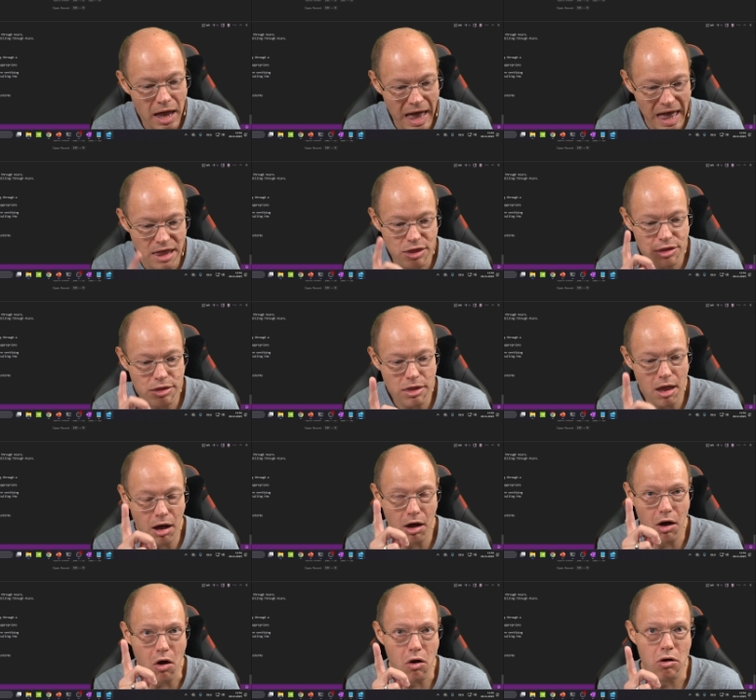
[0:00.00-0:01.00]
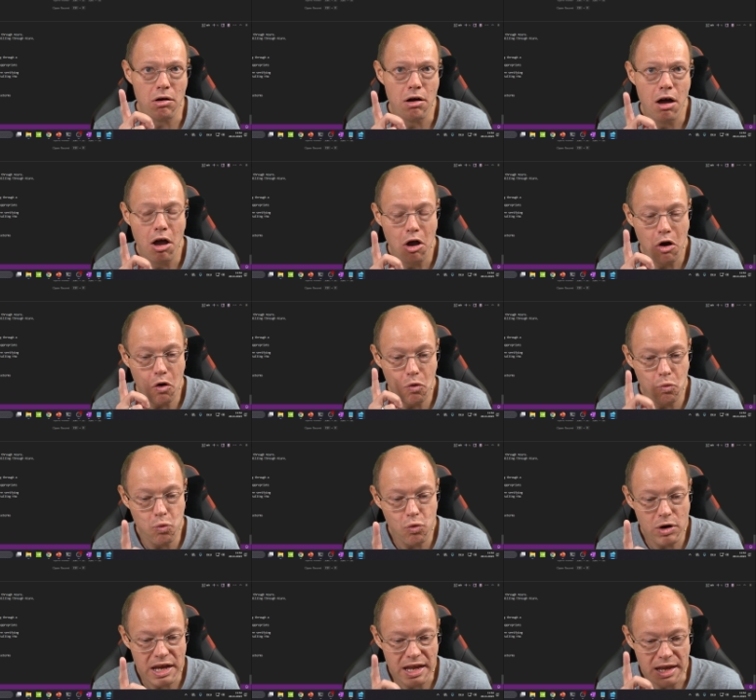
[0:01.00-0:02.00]
And now
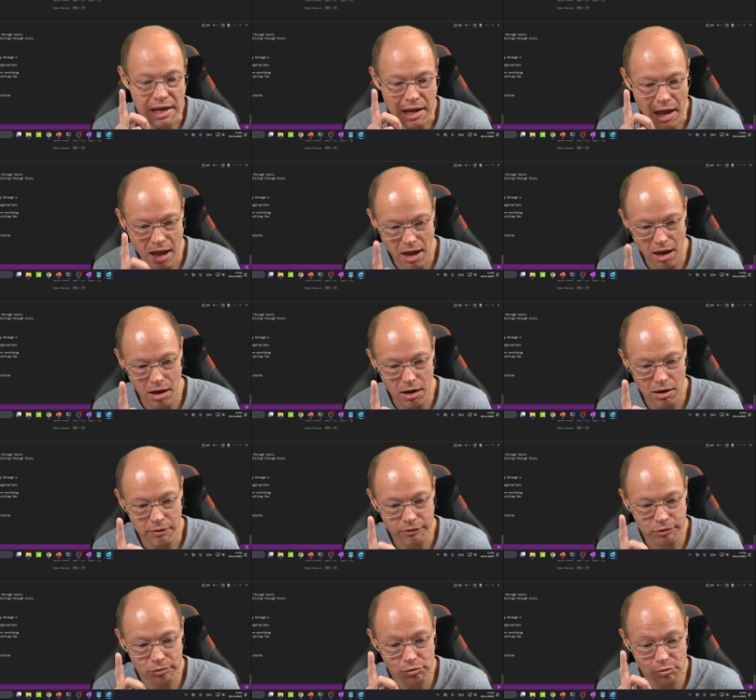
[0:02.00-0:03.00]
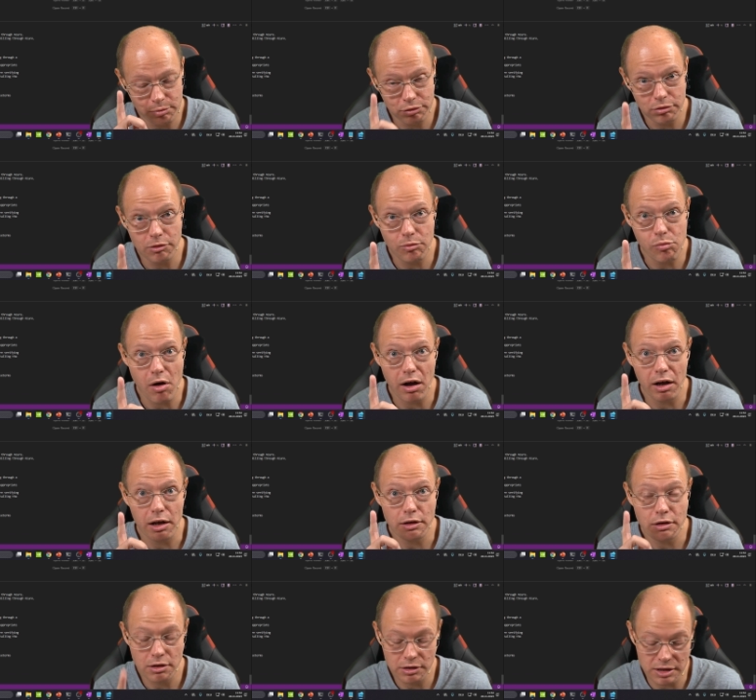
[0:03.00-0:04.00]
we have to provide